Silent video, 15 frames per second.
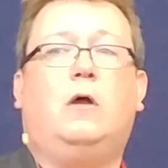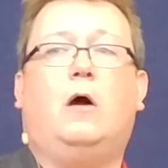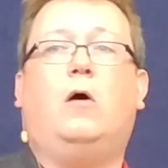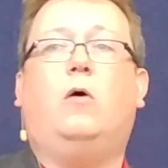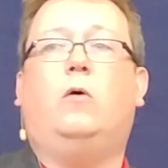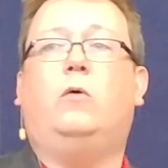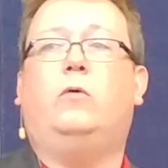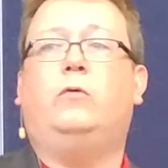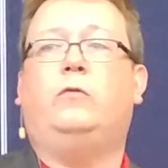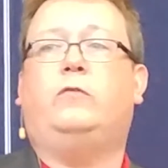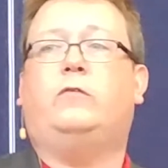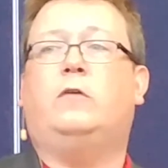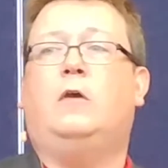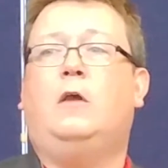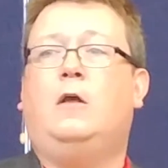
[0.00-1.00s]

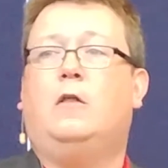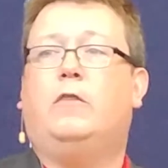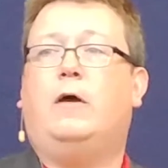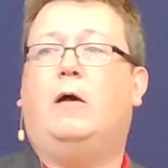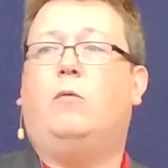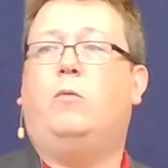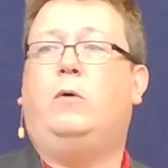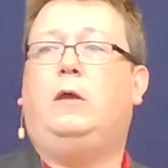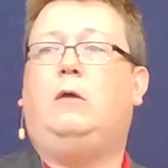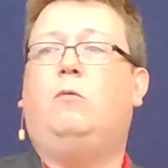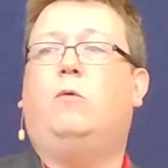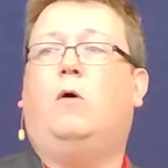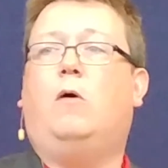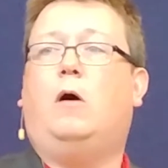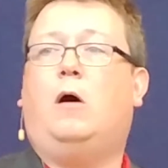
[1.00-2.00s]
knows that we
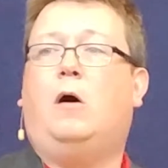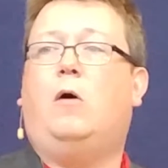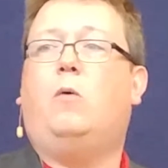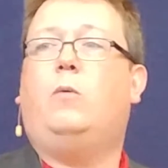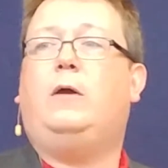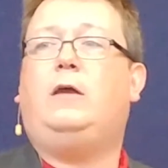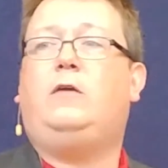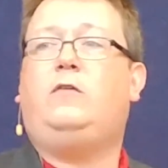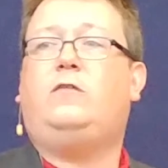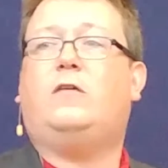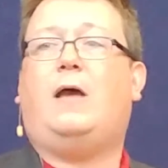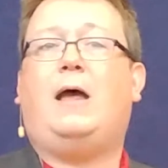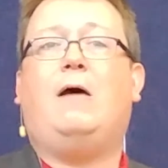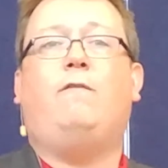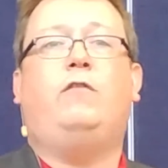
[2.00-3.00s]
will
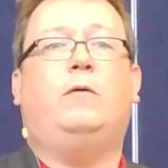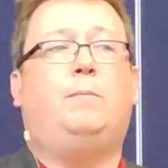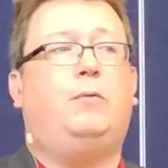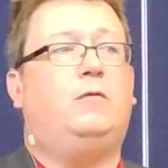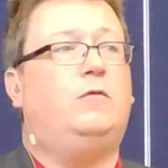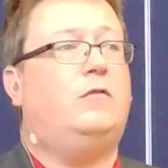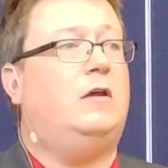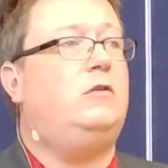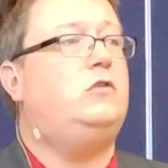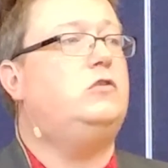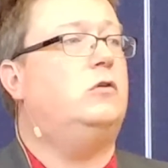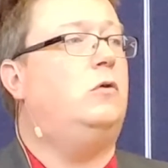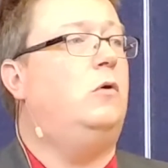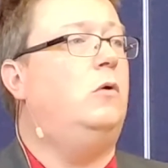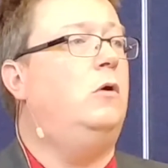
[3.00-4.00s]
always have the
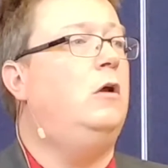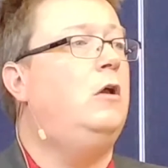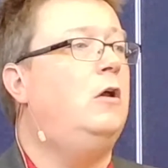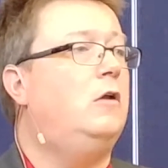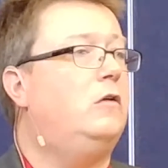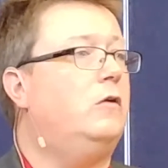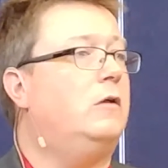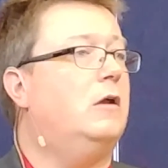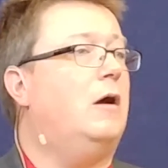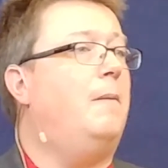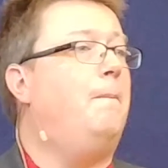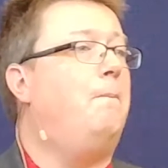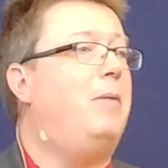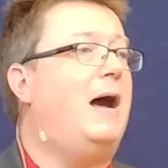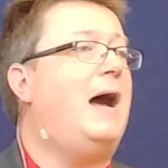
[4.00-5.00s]
potential to
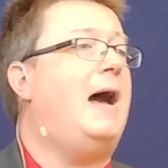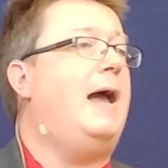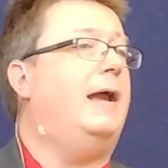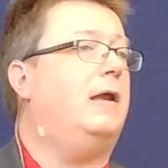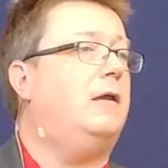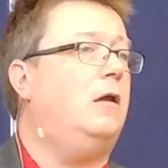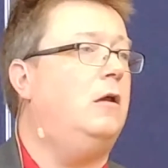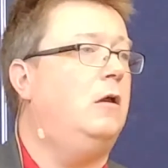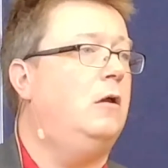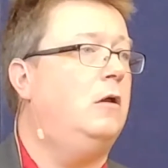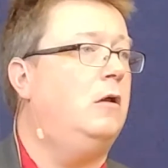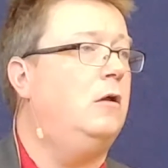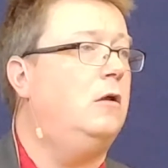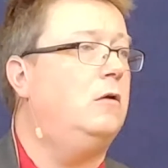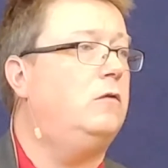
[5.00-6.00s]
come back
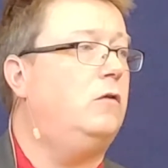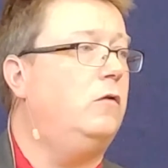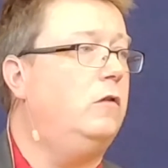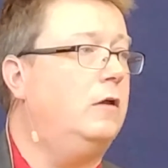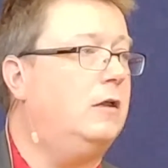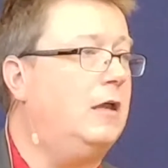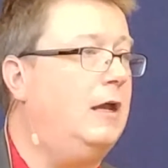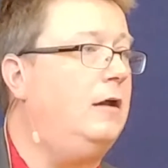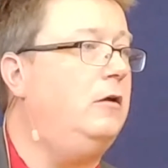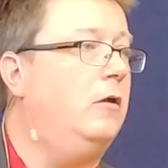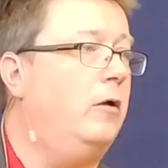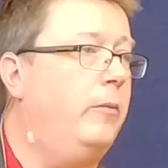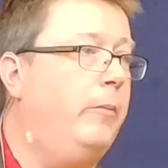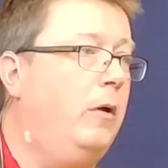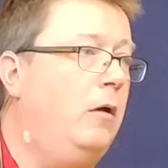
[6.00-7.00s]
to the
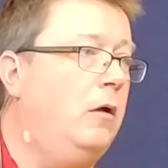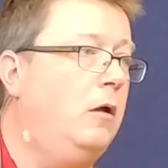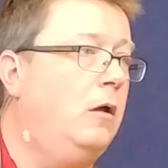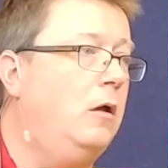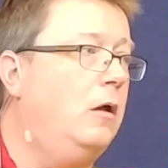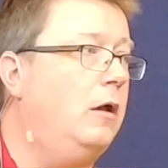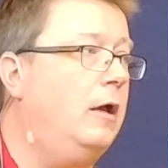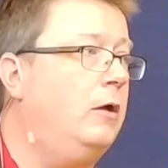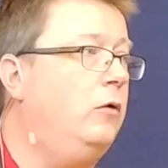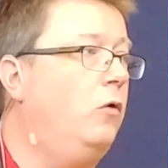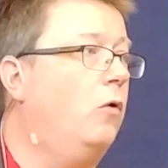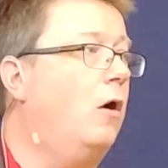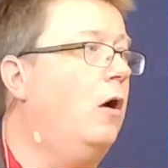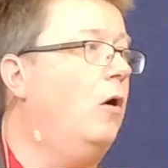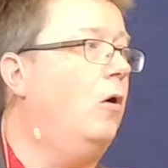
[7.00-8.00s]
kingdom and
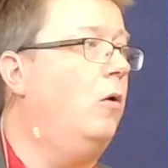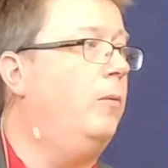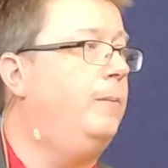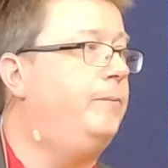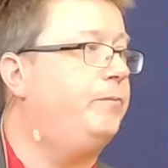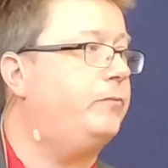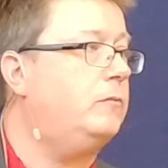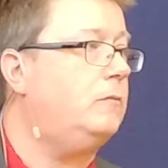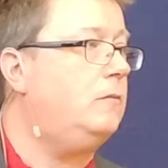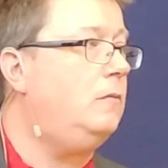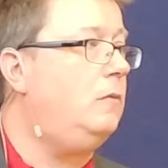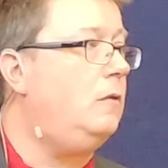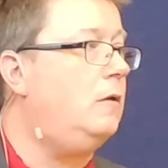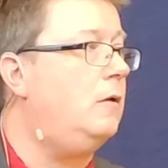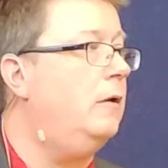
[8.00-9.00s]
grow.
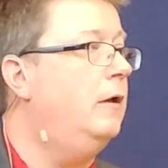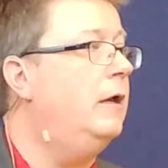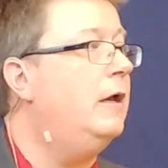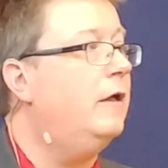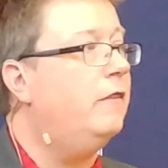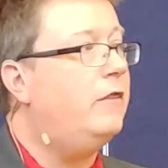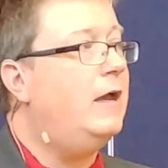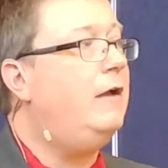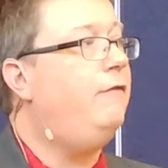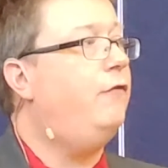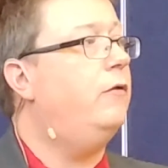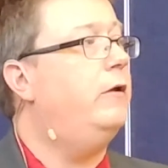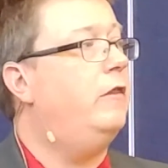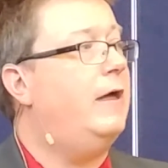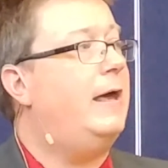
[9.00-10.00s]

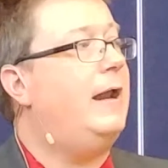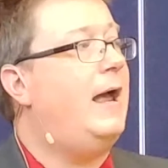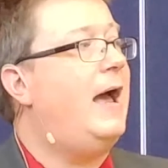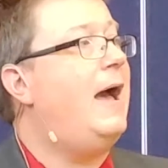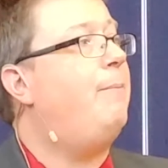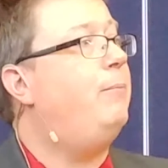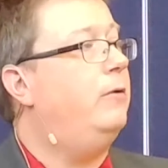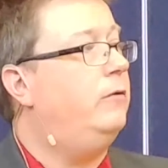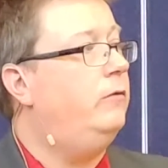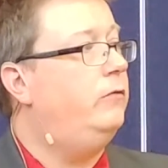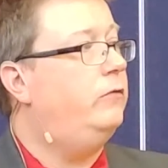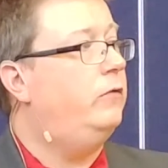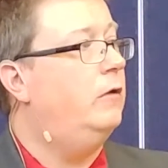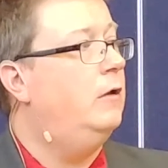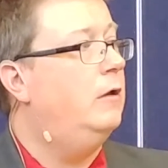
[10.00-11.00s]
Thankfully, that
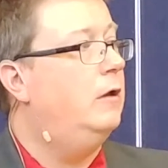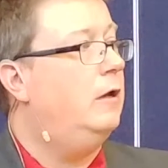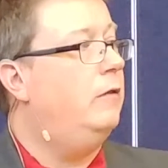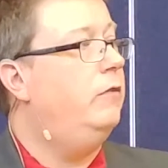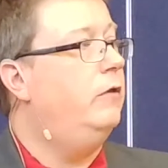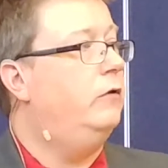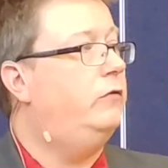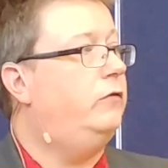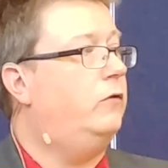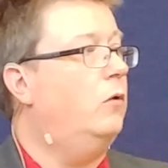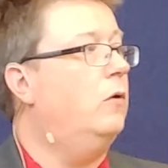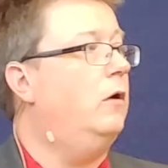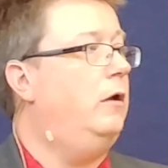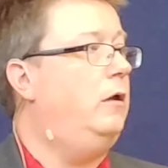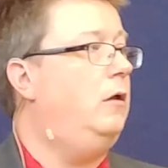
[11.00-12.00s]
happens in this
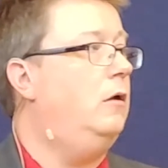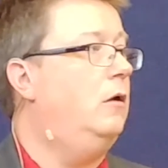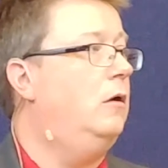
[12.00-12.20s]
story.